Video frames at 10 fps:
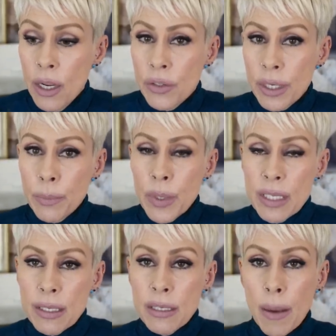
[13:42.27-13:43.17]
There
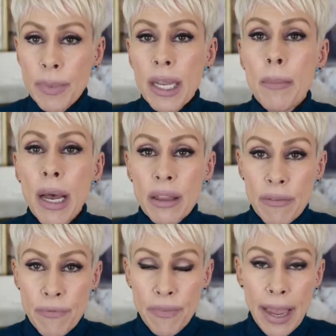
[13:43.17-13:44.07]
was something about
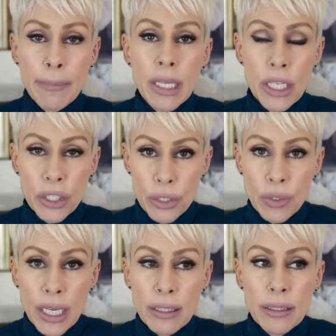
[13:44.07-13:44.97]
the family
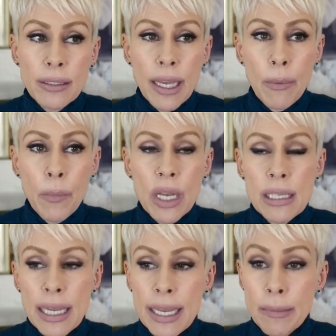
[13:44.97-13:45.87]
unit that
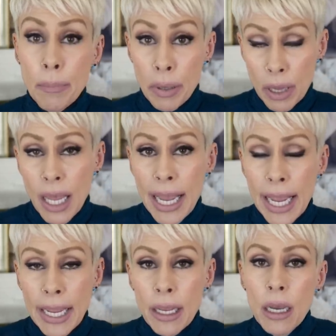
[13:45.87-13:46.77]
was in
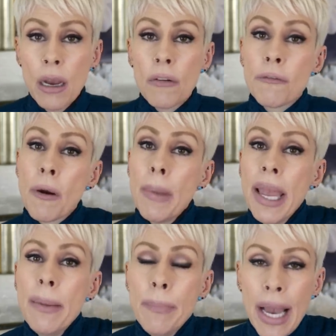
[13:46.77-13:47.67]
play from
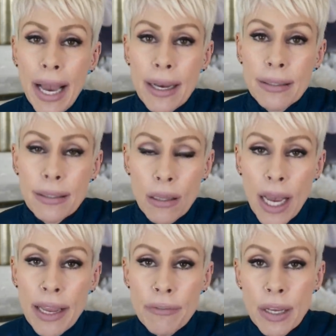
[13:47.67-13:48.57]
a past
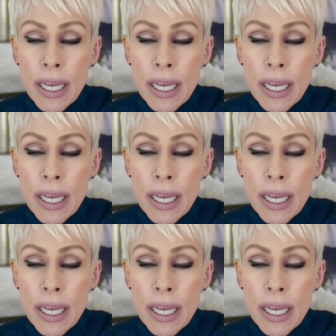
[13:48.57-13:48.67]
life.